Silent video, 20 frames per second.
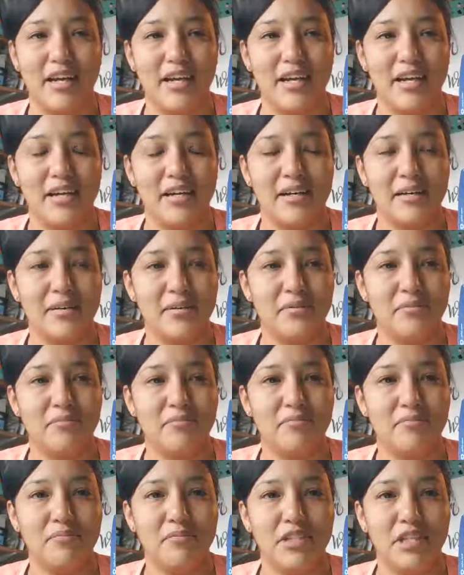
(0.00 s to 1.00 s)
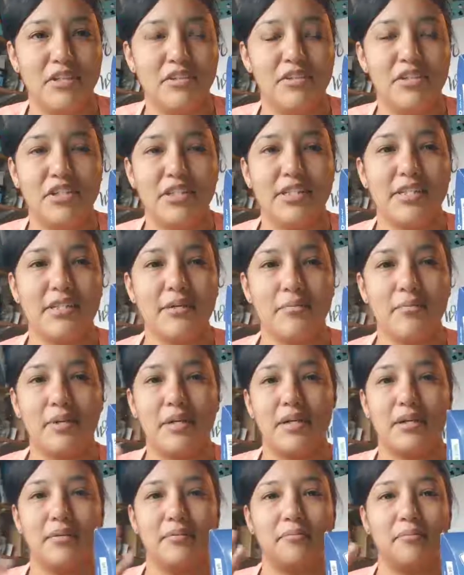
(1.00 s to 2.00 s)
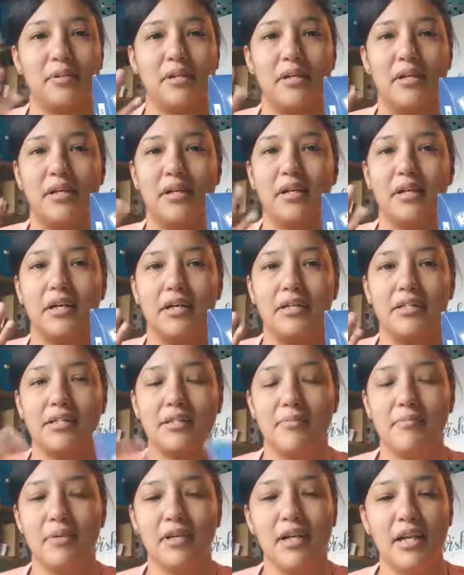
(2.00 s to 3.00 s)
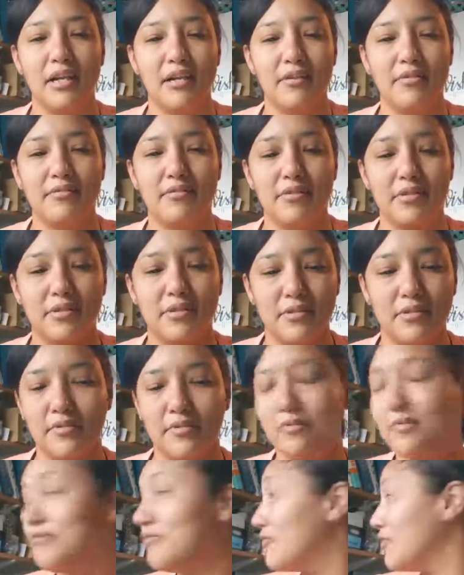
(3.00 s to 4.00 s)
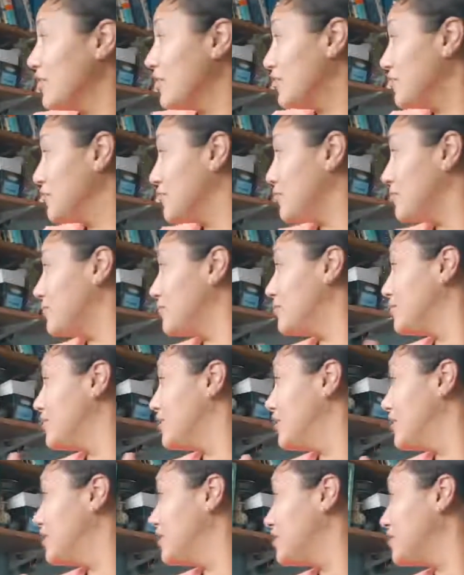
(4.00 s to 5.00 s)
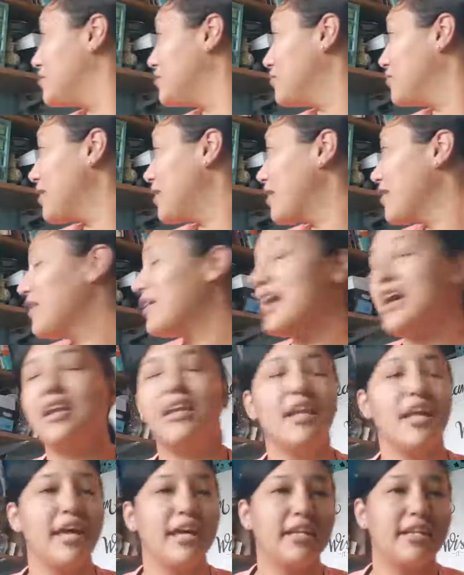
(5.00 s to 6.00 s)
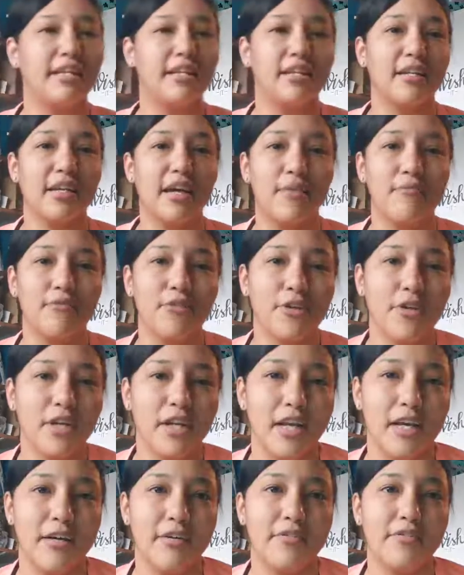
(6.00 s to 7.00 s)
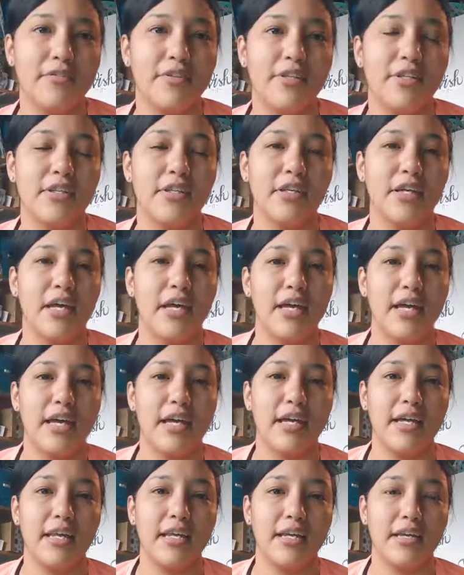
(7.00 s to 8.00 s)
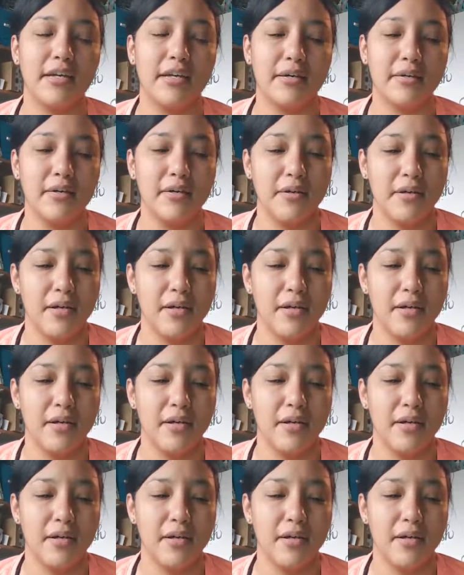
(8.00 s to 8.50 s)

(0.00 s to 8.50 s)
uh, you know, just some uh, some gloves for you to wear, kind of like the comfort gloves and uh,